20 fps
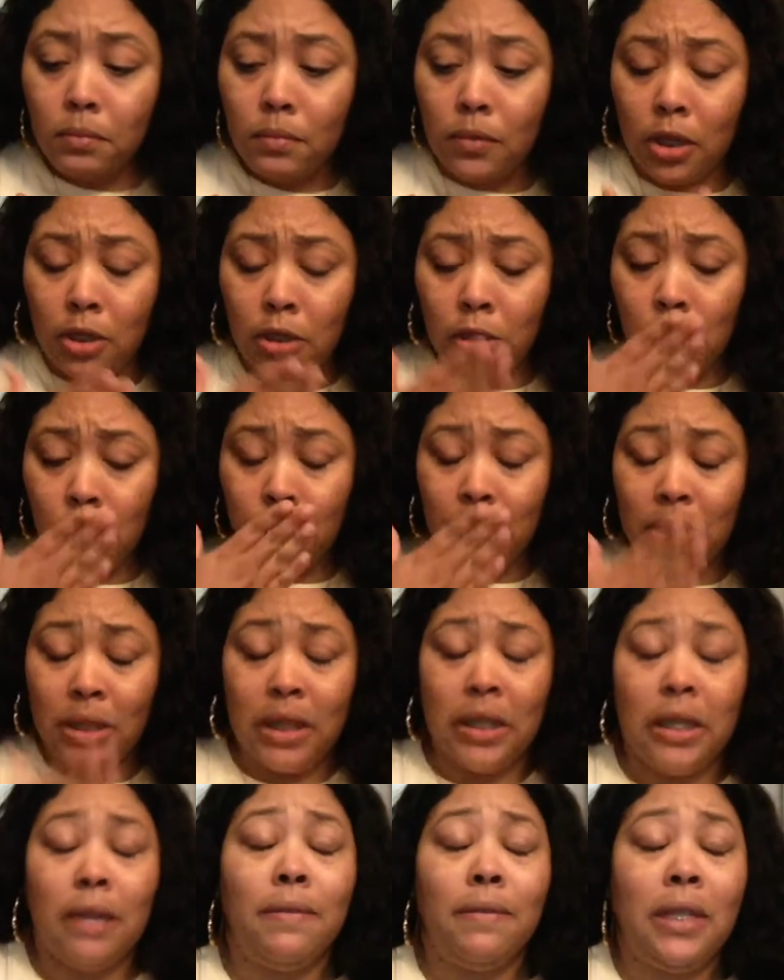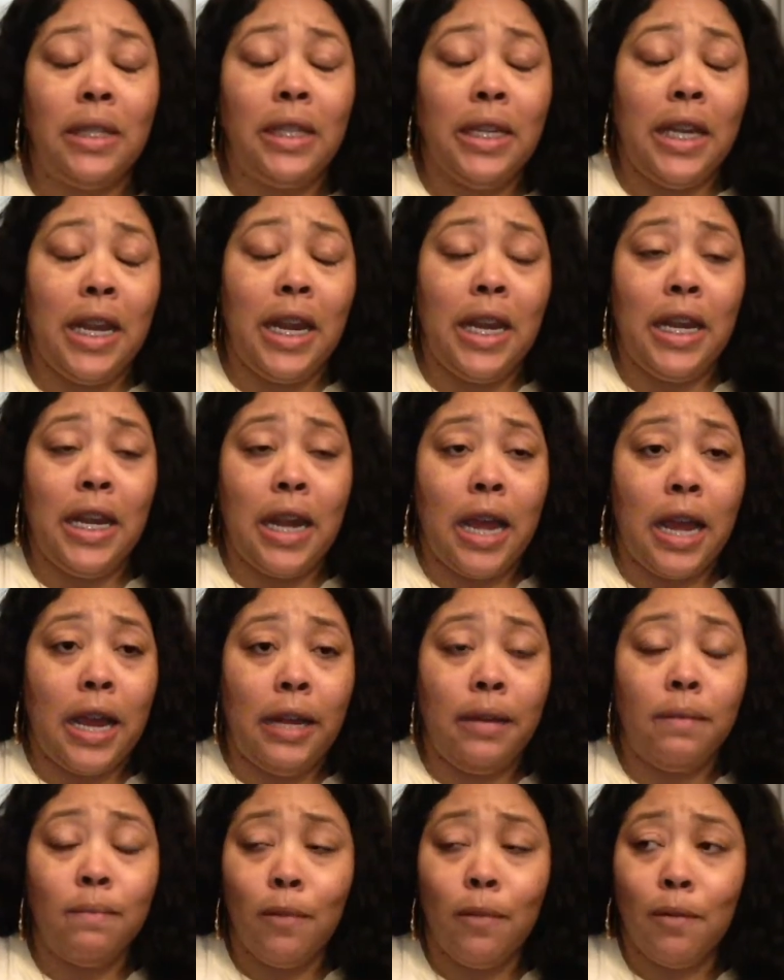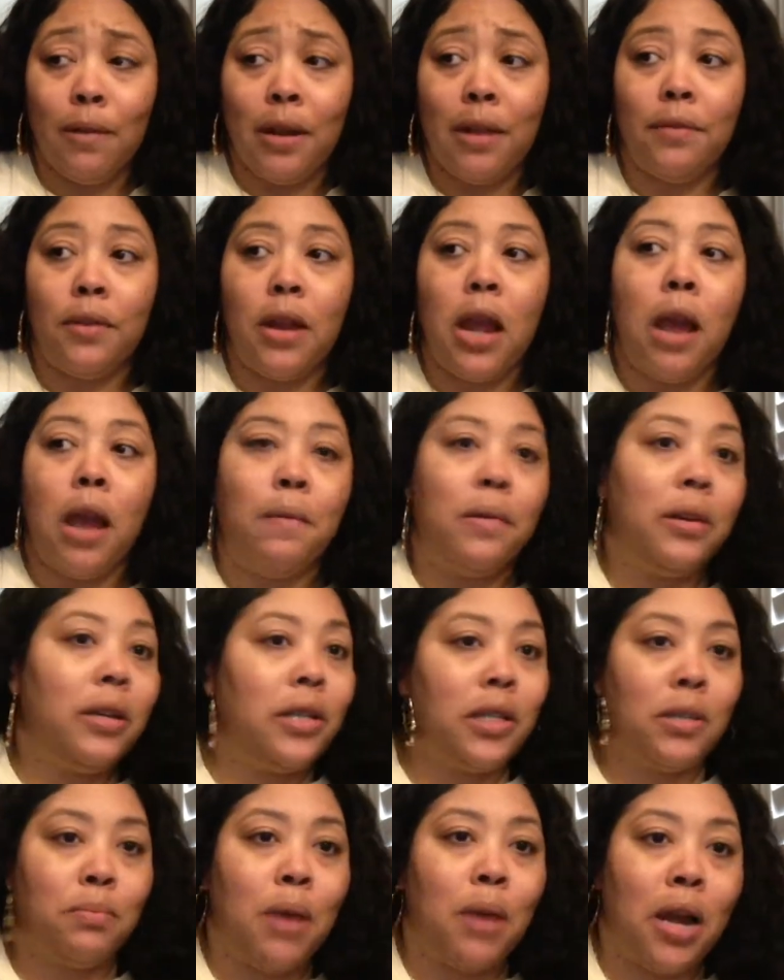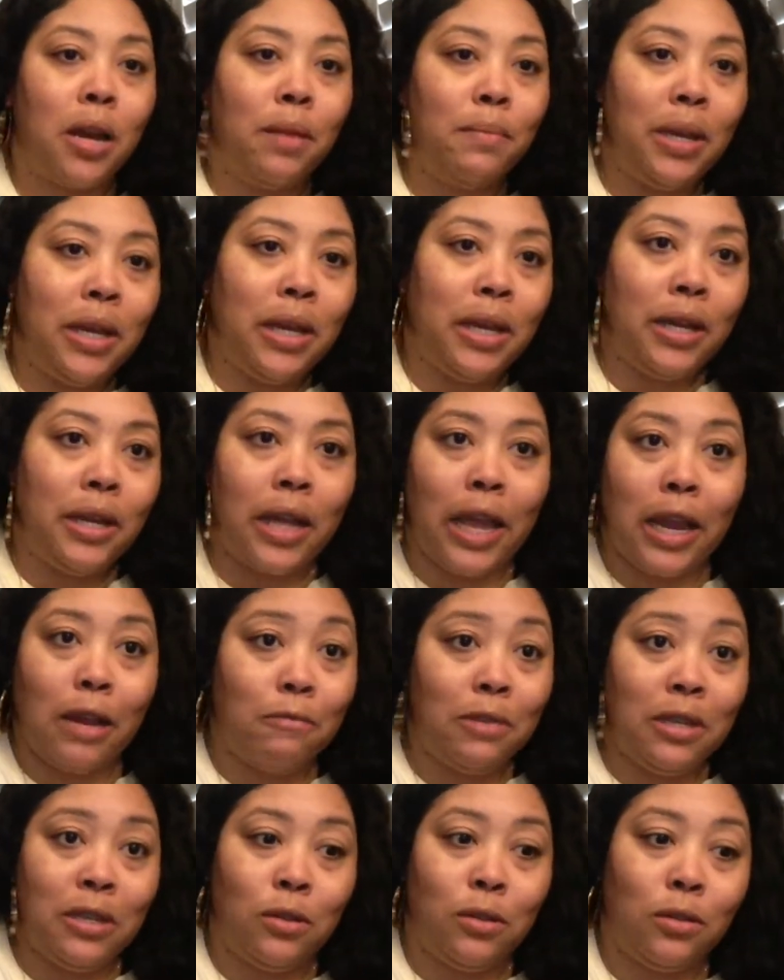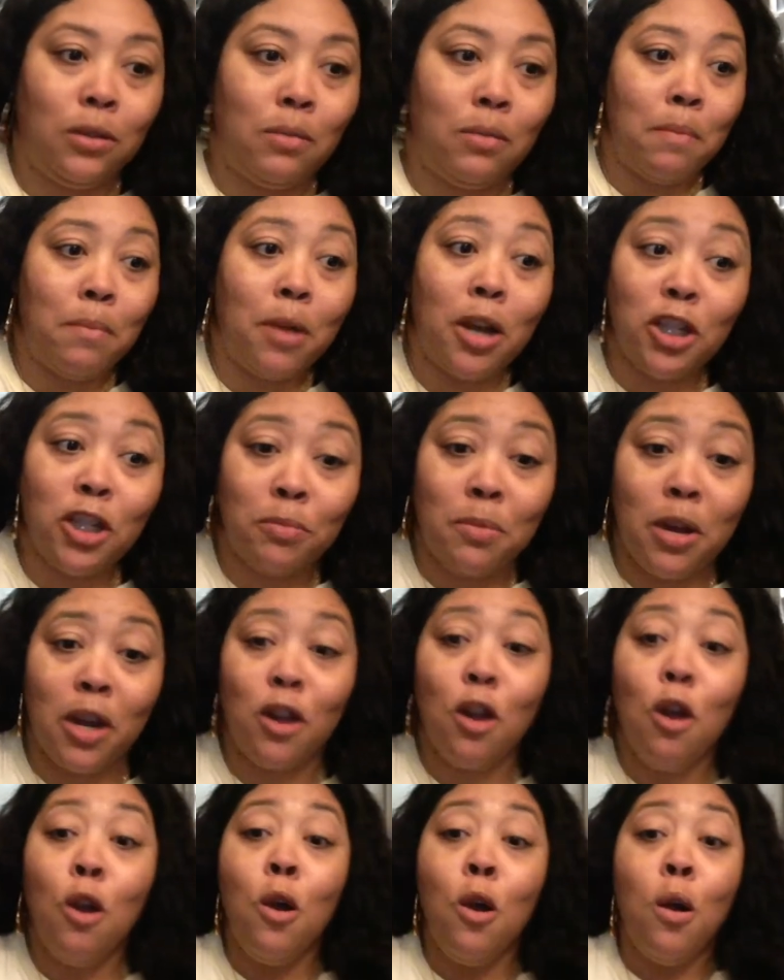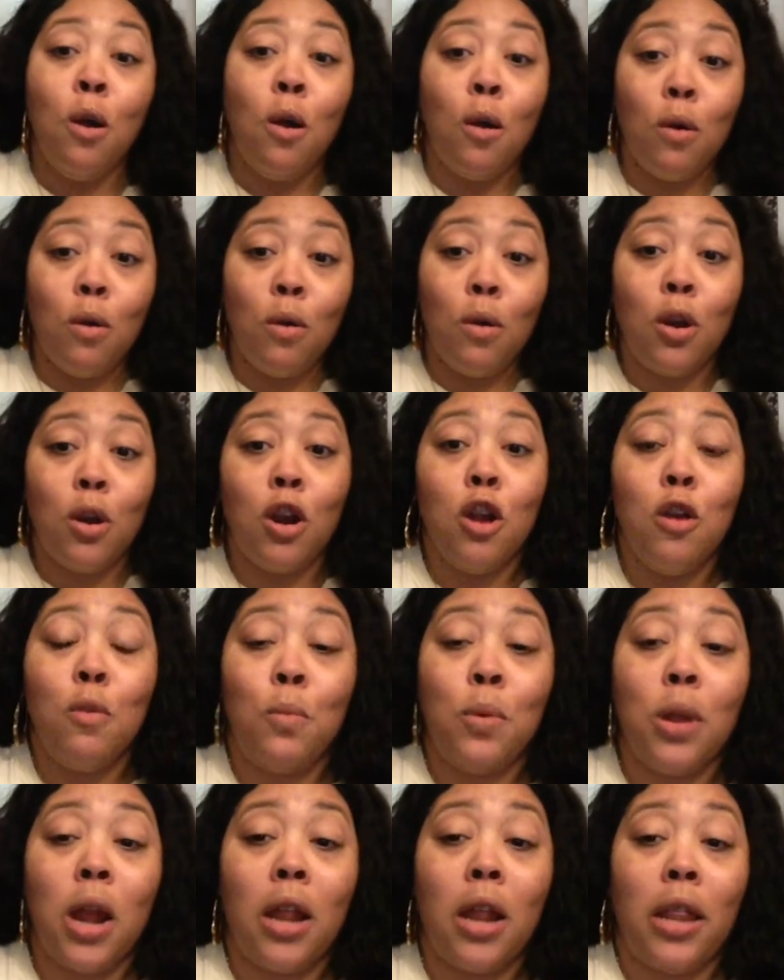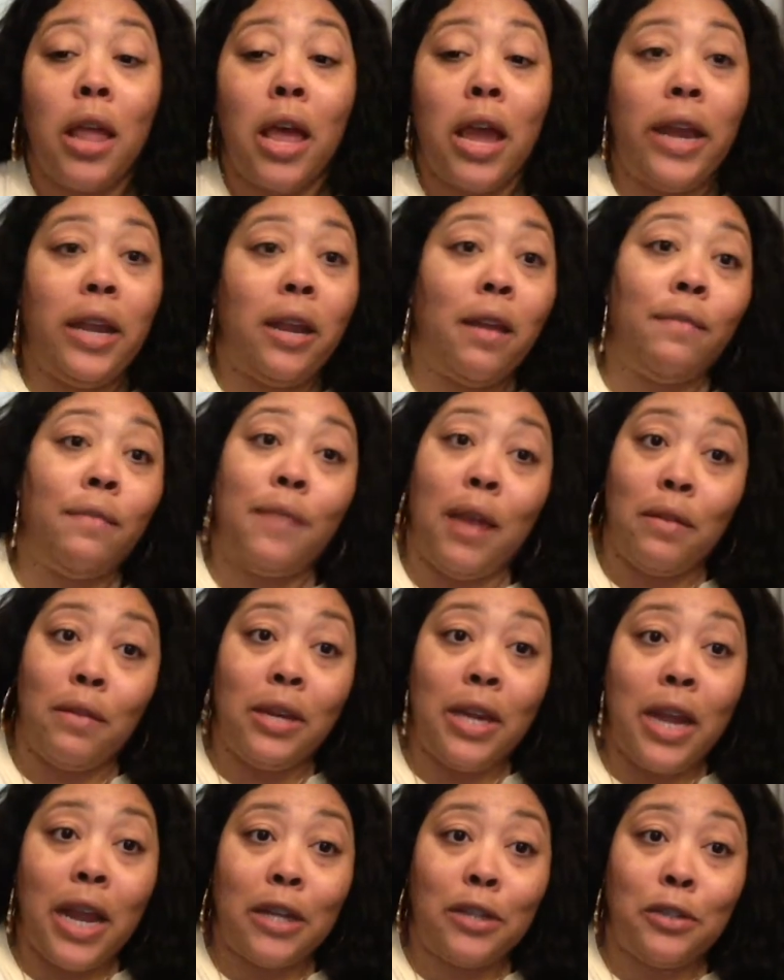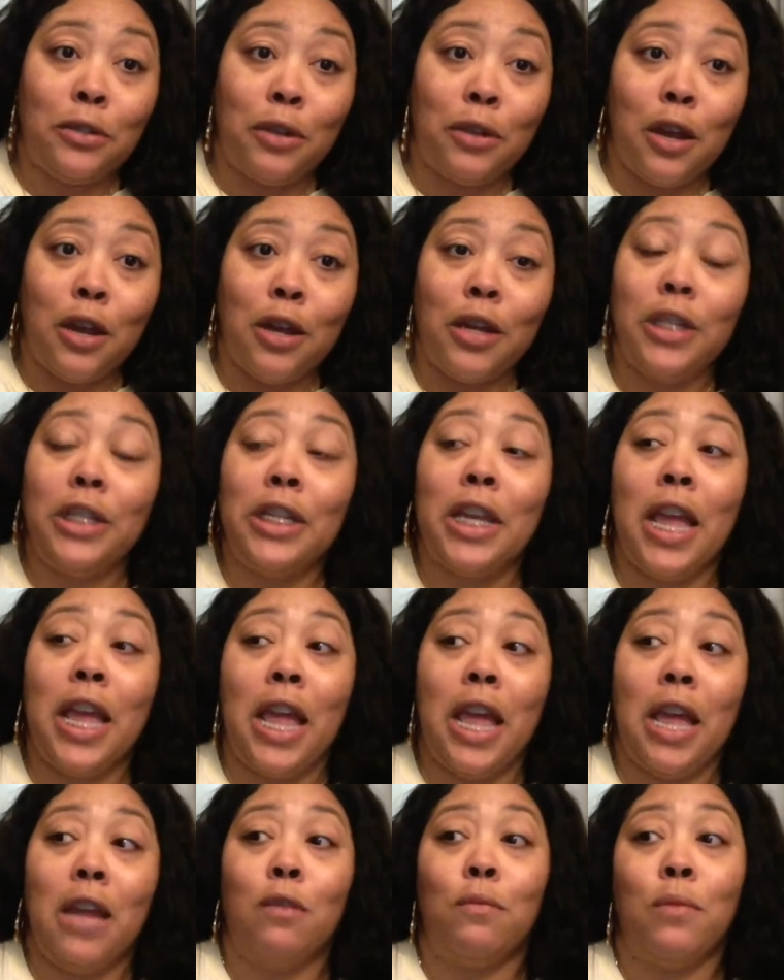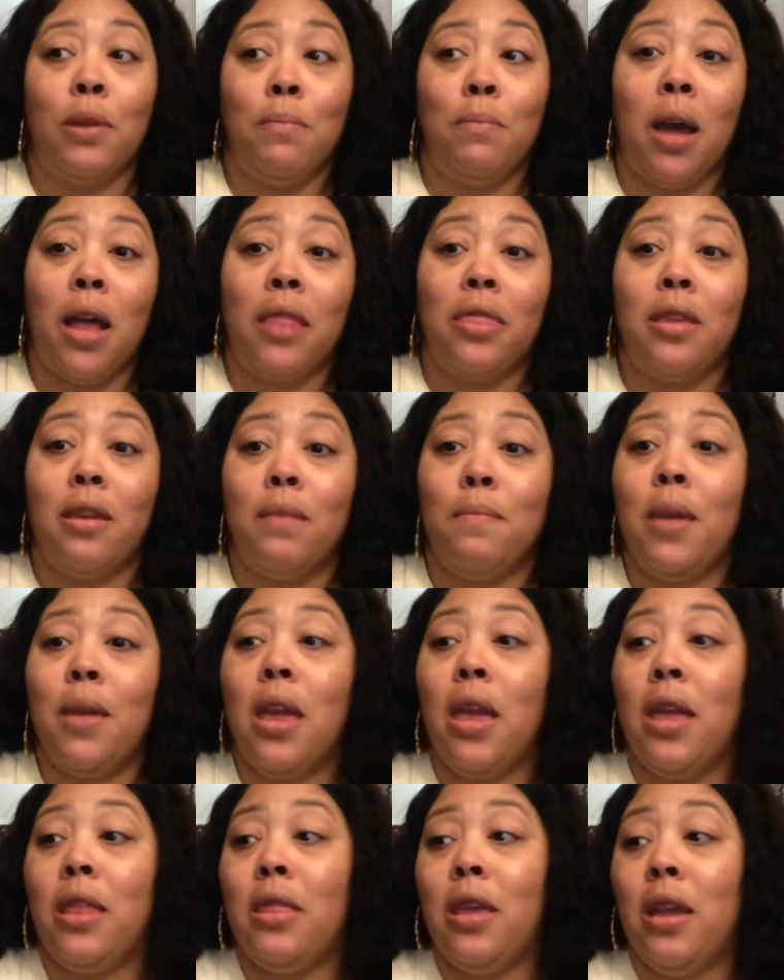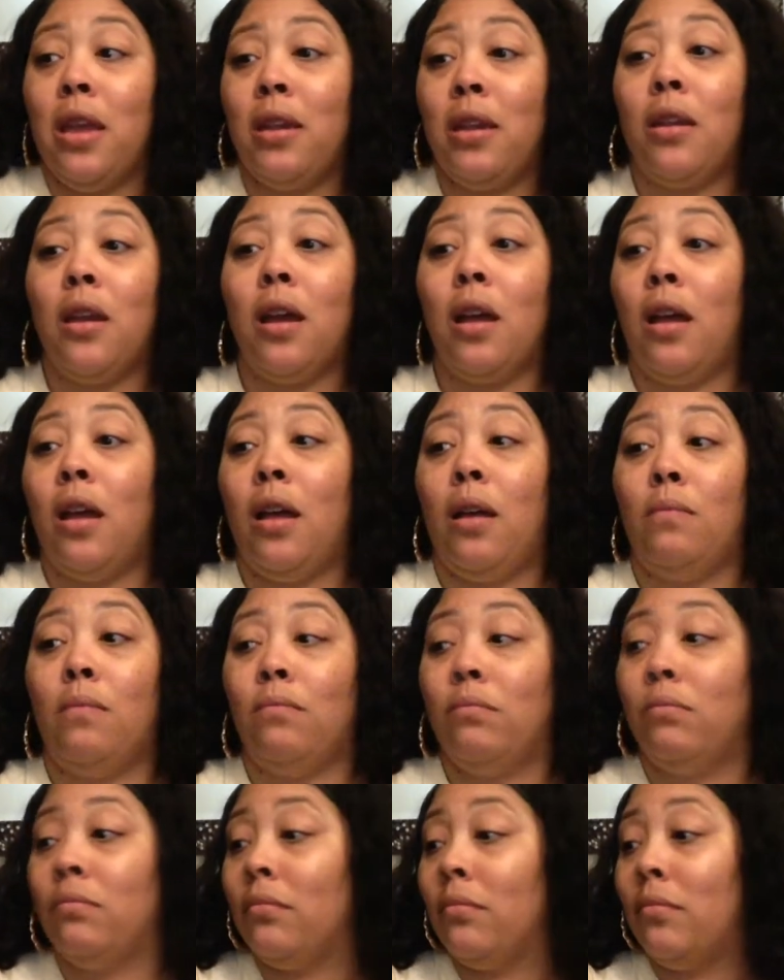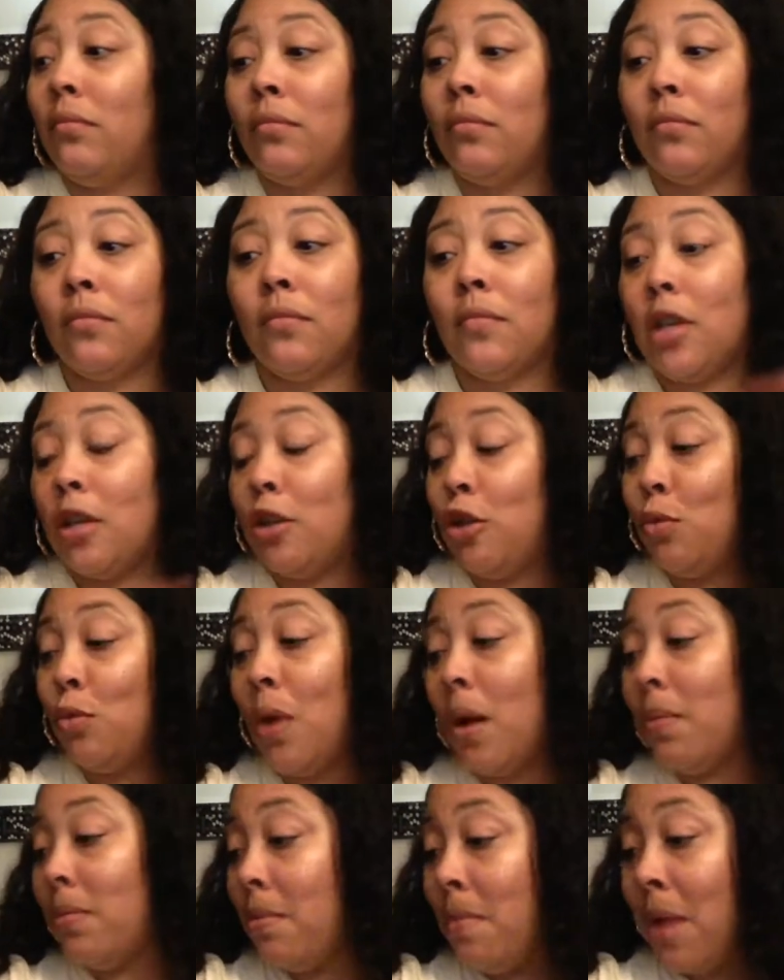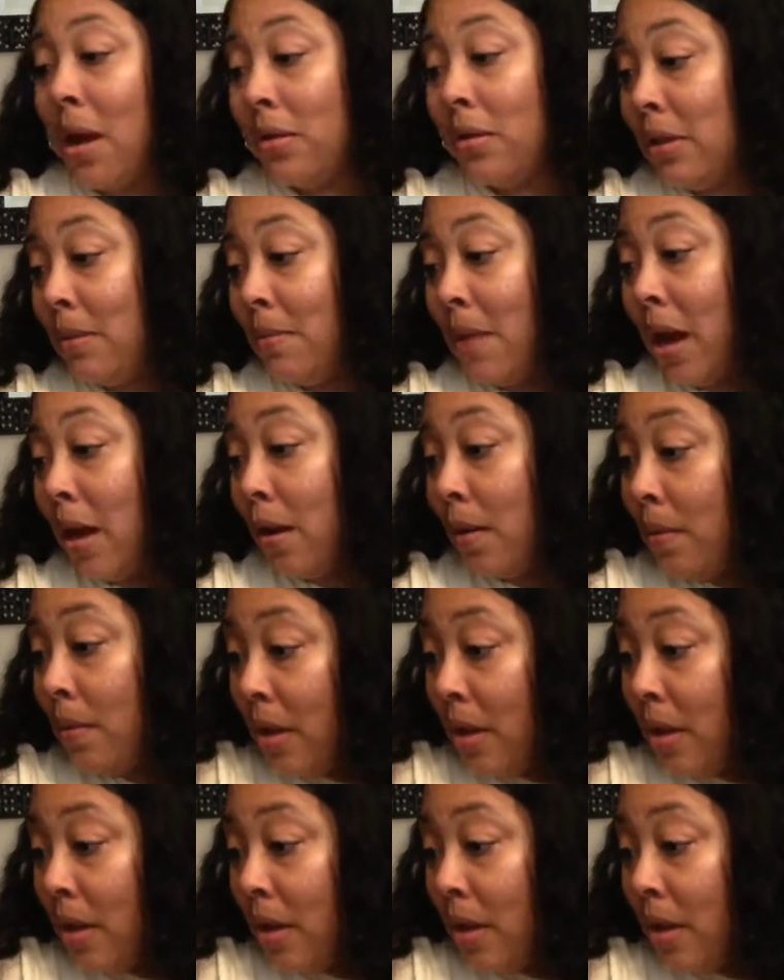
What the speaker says: excuse me, the $17.89 or whatever, I would have just bought them and, like, resold Poshmark, or went online, found an extra large, and rebought them, and then, swapped them out somehow.